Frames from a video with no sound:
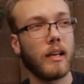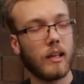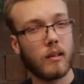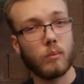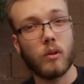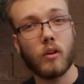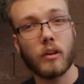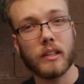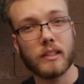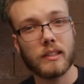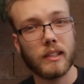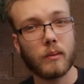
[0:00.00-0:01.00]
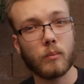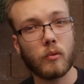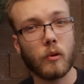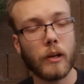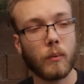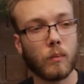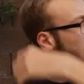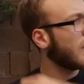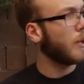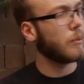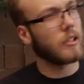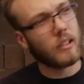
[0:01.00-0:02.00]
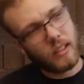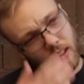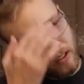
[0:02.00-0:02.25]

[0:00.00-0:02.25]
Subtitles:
an employer standpoint, labor in the